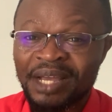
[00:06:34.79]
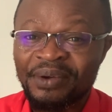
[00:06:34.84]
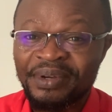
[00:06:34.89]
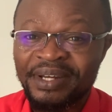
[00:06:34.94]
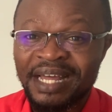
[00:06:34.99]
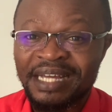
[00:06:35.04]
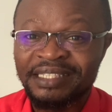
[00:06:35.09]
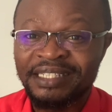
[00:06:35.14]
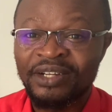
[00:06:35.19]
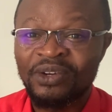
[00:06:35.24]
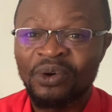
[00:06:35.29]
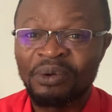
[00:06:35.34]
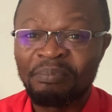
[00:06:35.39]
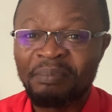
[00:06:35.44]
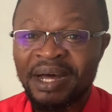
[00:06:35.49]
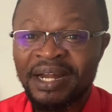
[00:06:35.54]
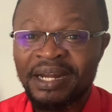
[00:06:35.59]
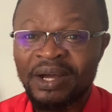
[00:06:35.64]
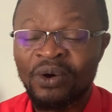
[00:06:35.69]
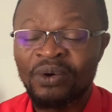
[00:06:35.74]
United
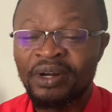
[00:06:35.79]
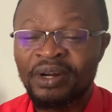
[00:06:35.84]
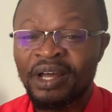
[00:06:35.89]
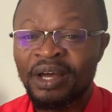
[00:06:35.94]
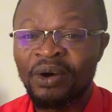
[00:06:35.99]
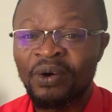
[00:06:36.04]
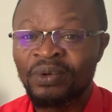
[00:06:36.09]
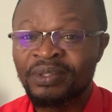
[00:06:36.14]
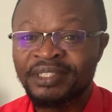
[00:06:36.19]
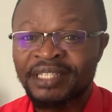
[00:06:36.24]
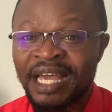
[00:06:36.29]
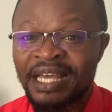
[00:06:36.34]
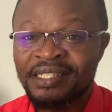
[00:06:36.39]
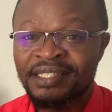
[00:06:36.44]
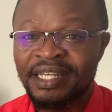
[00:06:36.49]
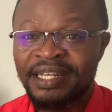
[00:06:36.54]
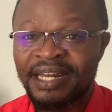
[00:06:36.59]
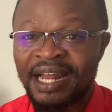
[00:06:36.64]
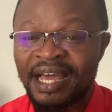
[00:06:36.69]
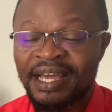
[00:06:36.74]
on
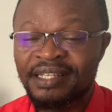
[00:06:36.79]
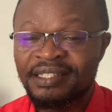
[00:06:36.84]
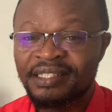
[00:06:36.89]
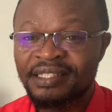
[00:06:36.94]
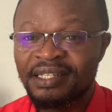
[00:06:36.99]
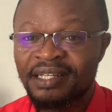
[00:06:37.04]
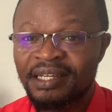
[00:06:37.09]
Thursday night.